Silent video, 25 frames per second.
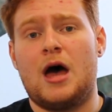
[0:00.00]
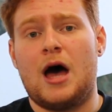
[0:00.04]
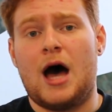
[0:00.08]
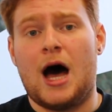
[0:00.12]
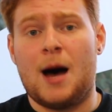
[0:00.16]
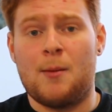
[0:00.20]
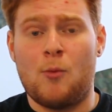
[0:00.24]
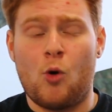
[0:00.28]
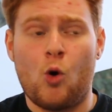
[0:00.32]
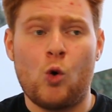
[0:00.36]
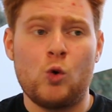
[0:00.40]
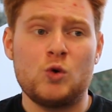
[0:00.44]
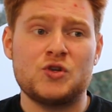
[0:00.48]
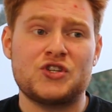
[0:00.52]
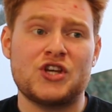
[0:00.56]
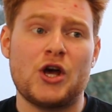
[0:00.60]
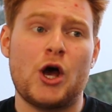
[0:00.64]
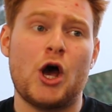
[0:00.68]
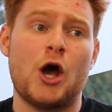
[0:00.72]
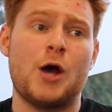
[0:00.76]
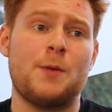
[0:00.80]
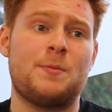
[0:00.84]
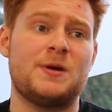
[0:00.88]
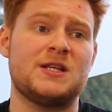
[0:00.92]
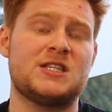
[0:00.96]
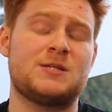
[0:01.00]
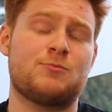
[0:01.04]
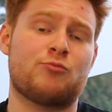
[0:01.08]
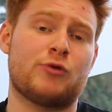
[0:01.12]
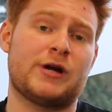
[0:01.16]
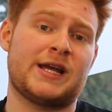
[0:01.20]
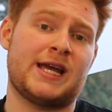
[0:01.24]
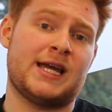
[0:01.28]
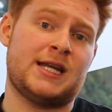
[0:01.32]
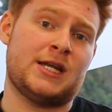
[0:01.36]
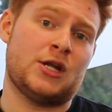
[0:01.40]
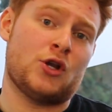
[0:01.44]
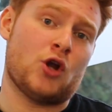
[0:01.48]
I'm also hoping to
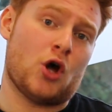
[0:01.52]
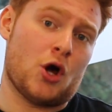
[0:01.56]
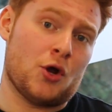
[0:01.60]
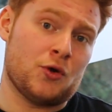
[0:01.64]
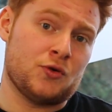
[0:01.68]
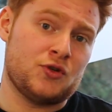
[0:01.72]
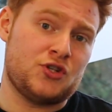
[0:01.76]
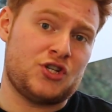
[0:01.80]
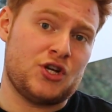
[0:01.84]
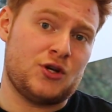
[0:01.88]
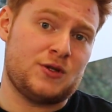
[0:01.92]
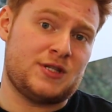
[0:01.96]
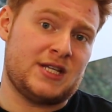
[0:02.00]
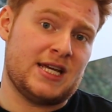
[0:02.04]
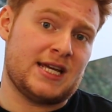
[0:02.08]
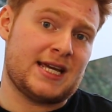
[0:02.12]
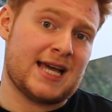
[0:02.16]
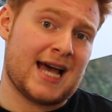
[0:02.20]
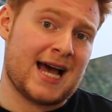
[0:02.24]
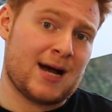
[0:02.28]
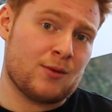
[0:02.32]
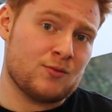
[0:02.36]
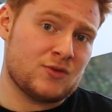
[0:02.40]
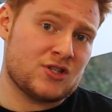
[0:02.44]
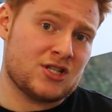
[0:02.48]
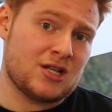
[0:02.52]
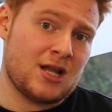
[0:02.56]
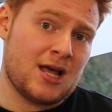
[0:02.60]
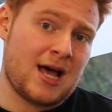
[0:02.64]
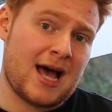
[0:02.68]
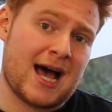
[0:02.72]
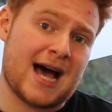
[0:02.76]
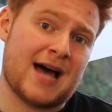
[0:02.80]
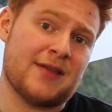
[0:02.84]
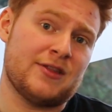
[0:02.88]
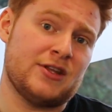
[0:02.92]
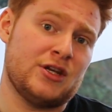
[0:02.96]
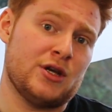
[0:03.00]
bring in an on-duty
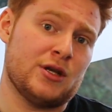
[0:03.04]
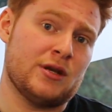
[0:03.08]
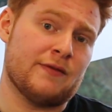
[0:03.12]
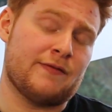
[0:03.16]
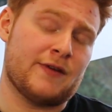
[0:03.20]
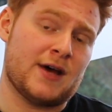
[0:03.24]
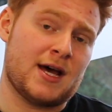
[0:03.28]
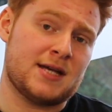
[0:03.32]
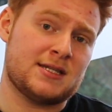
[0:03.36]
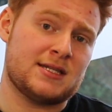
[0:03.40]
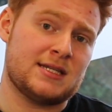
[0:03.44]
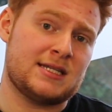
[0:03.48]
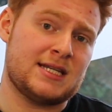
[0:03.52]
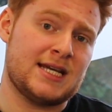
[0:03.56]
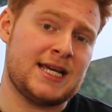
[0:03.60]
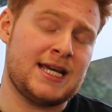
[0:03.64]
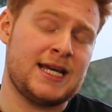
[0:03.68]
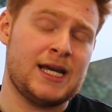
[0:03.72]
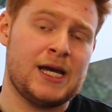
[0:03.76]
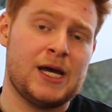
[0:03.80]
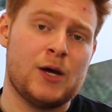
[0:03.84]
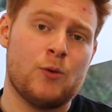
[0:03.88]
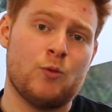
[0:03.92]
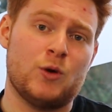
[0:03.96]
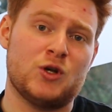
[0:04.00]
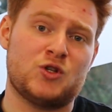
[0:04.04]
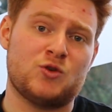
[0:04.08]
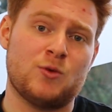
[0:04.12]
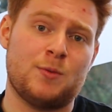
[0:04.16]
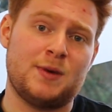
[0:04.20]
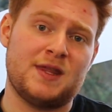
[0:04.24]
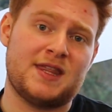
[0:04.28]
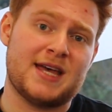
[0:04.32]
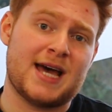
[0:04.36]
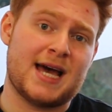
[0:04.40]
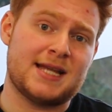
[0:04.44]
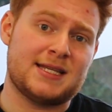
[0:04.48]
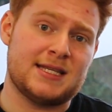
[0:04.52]
counsellor at the university, which will
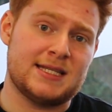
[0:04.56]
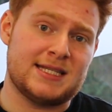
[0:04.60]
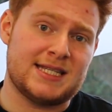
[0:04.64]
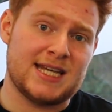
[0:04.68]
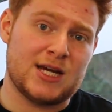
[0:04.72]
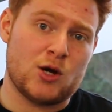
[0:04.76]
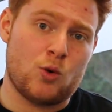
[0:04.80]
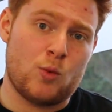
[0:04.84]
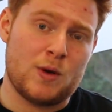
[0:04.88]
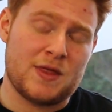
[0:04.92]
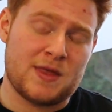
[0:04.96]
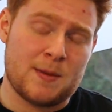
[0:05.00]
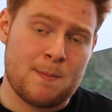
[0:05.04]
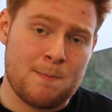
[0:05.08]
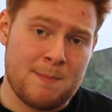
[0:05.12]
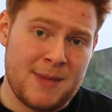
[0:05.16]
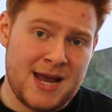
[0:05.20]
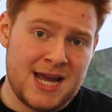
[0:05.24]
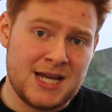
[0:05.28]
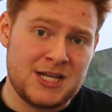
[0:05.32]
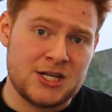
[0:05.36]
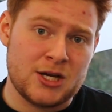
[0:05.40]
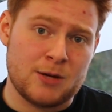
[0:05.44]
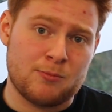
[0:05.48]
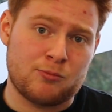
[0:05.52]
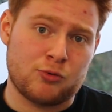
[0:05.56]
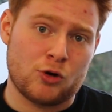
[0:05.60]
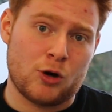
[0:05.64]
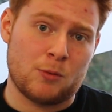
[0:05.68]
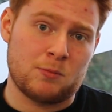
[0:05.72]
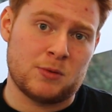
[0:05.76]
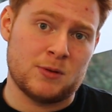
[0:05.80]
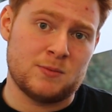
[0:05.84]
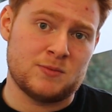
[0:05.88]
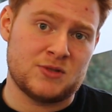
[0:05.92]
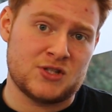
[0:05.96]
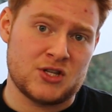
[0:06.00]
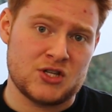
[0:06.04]
be there to deal with immediate
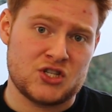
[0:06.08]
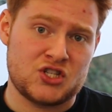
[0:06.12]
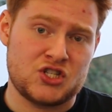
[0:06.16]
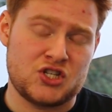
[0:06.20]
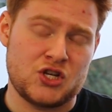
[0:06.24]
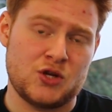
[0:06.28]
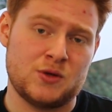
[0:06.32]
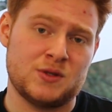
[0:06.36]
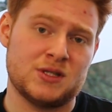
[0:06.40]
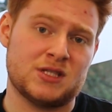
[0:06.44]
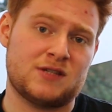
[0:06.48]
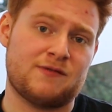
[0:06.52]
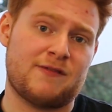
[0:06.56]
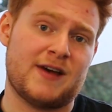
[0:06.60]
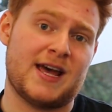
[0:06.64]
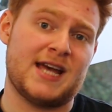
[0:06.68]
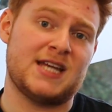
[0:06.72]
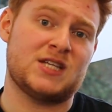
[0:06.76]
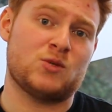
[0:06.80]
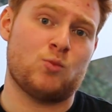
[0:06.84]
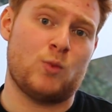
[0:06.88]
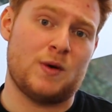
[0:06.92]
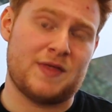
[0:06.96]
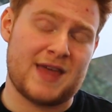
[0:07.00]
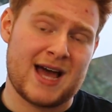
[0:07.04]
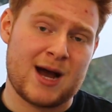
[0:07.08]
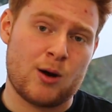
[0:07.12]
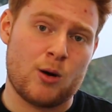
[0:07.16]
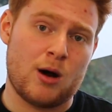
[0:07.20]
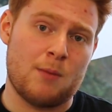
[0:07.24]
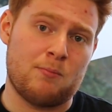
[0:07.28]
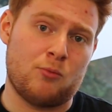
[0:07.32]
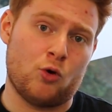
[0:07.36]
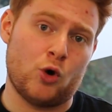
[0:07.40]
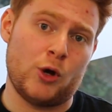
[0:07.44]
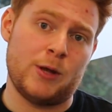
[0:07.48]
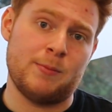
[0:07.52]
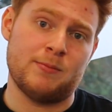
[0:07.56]
problems that students face without
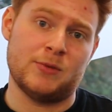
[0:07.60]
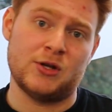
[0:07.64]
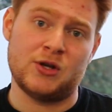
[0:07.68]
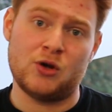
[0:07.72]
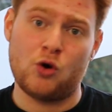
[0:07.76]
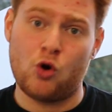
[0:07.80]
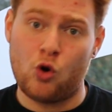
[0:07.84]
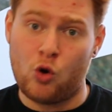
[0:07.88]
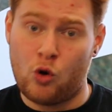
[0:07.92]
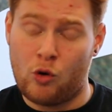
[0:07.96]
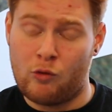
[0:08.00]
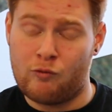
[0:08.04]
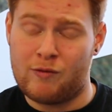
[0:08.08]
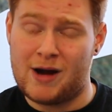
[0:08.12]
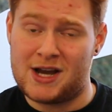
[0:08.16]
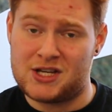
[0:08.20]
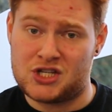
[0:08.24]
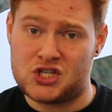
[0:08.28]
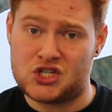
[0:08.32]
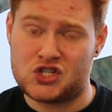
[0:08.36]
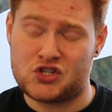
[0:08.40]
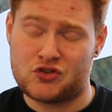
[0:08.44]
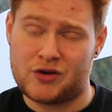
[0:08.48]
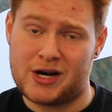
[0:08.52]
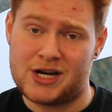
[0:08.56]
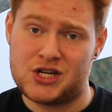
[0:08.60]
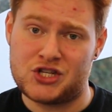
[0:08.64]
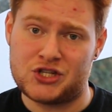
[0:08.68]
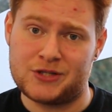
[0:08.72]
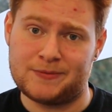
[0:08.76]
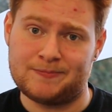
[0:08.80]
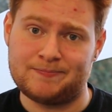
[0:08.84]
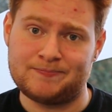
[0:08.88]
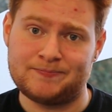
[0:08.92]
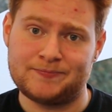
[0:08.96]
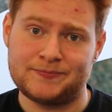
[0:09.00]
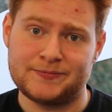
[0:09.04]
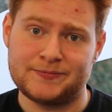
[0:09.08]
appointment or registration.